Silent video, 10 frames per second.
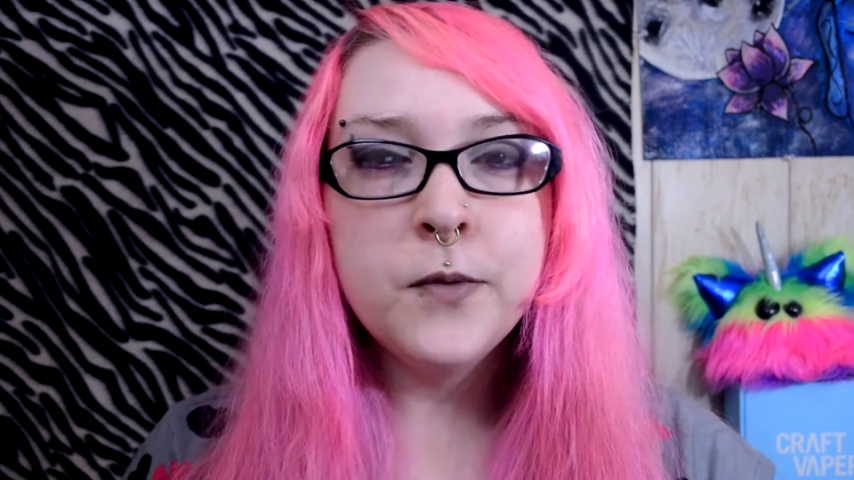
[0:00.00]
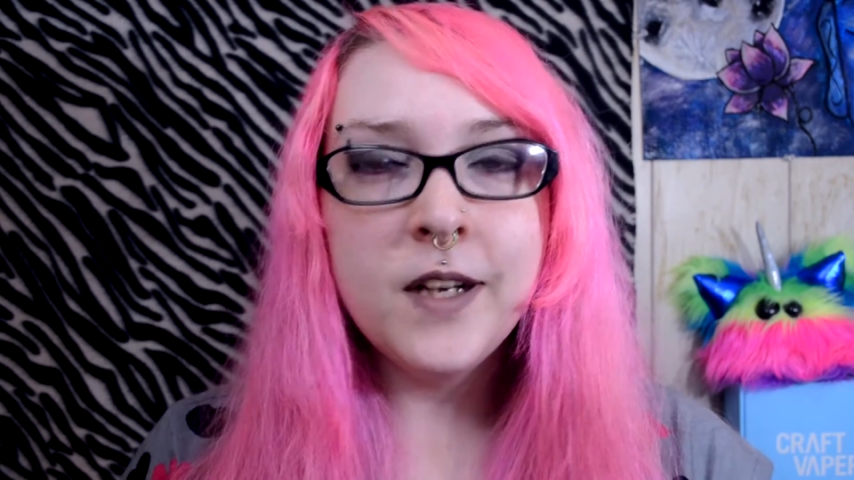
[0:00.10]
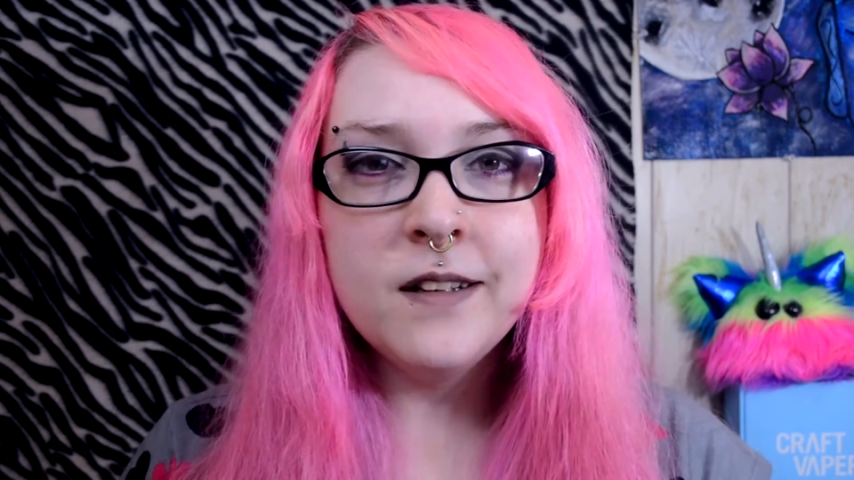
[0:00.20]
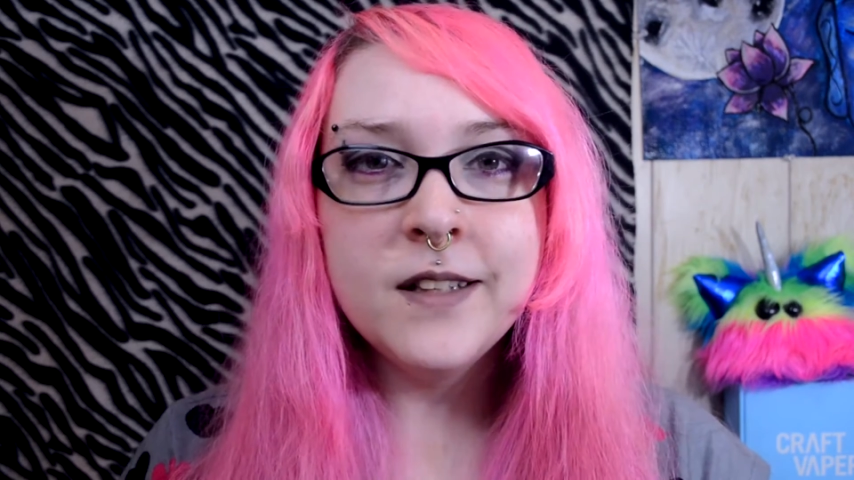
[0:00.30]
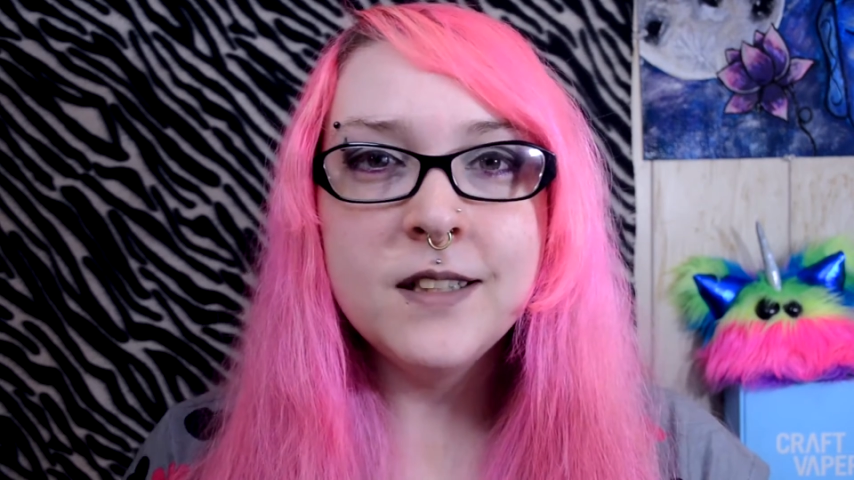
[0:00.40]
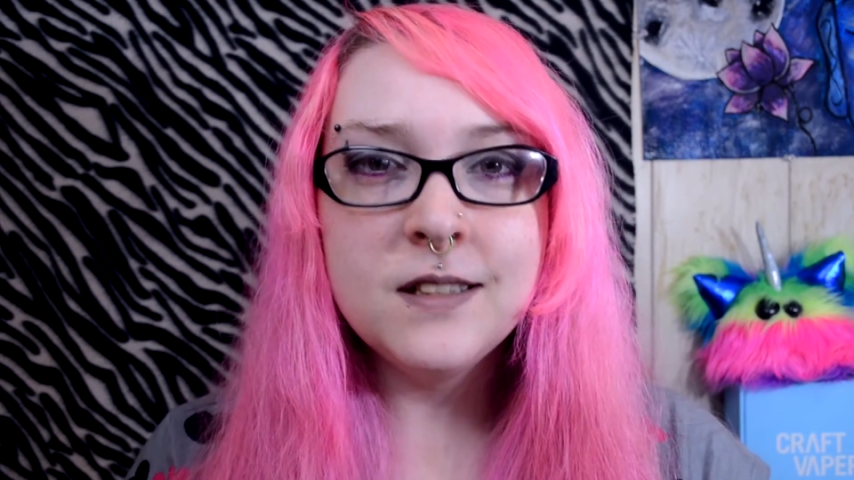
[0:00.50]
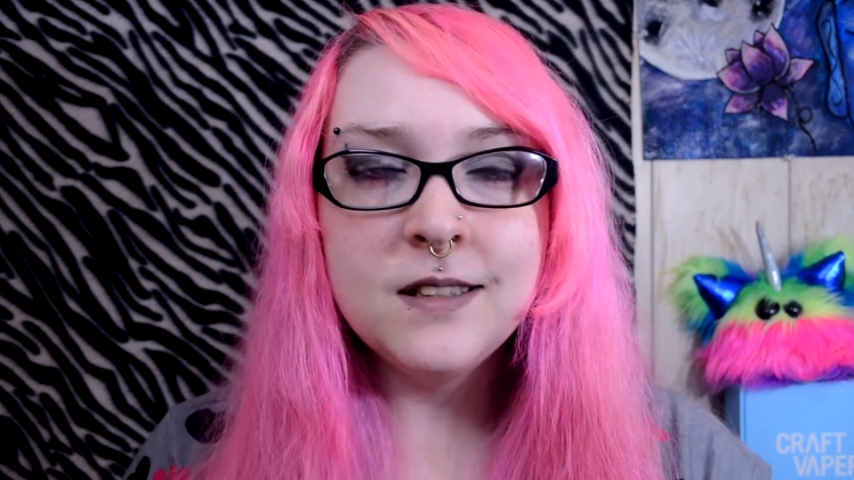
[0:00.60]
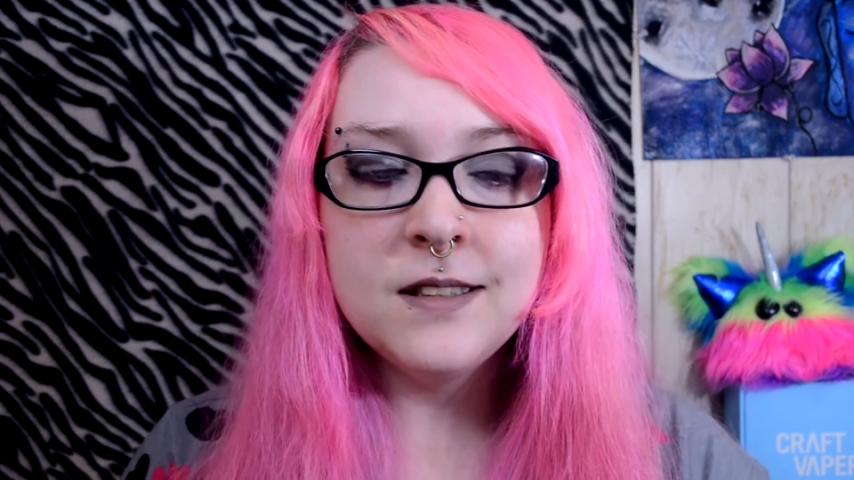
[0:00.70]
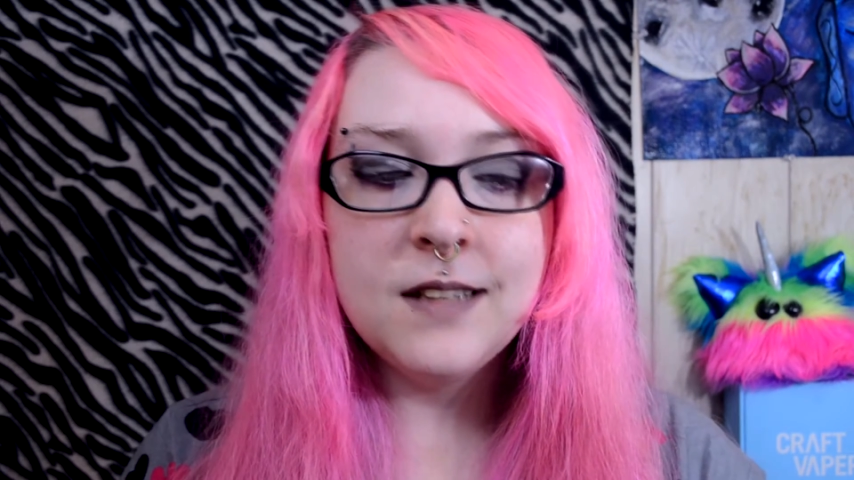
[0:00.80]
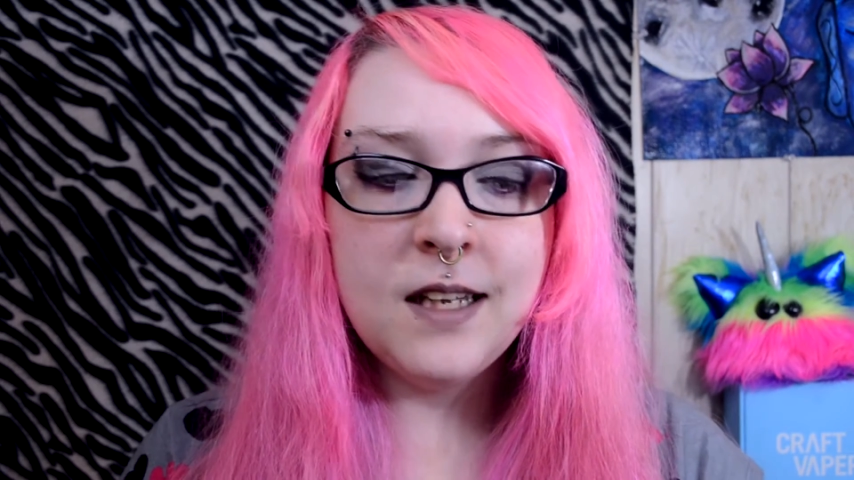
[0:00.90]
Red Alert
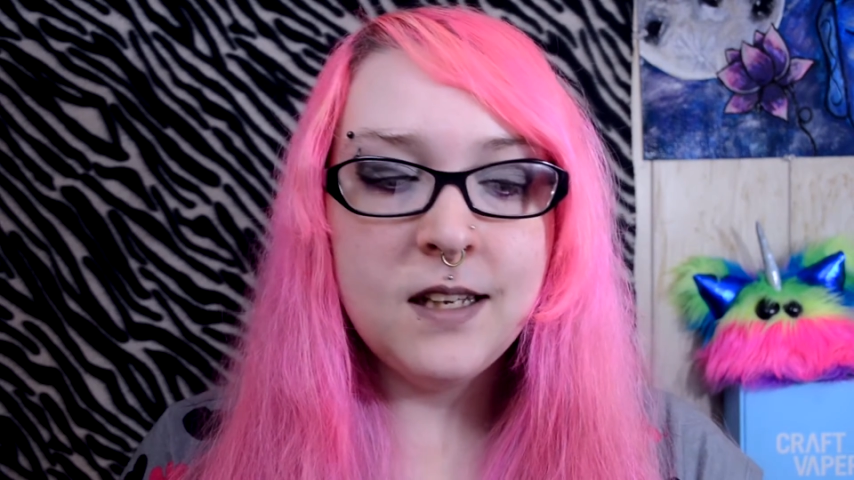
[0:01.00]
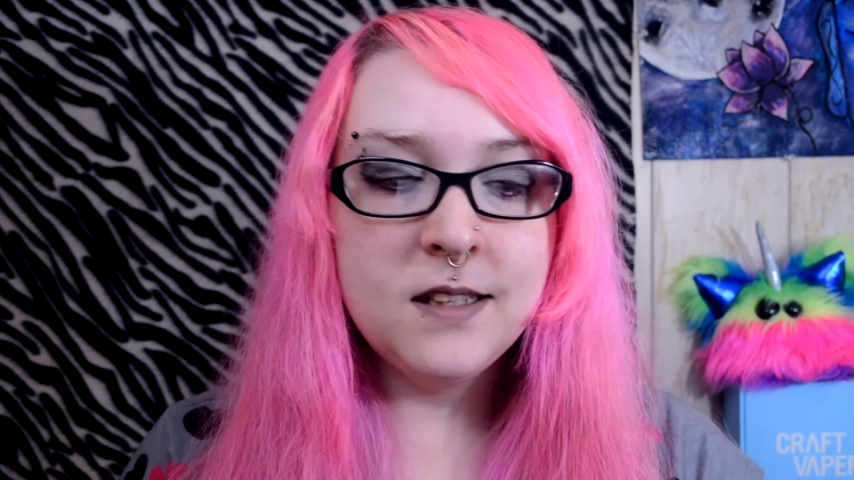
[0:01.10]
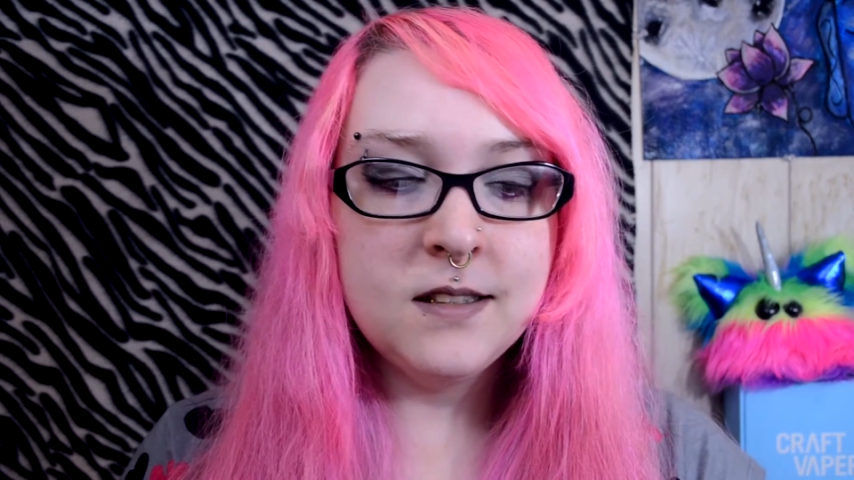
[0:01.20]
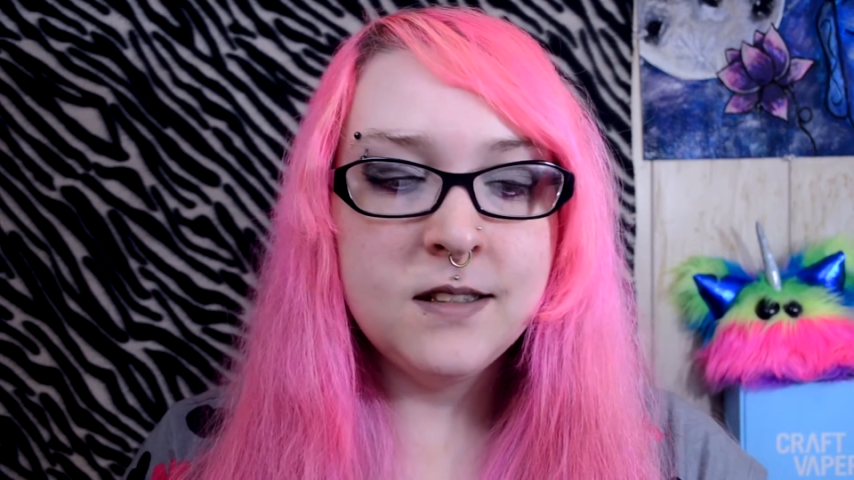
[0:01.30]
is a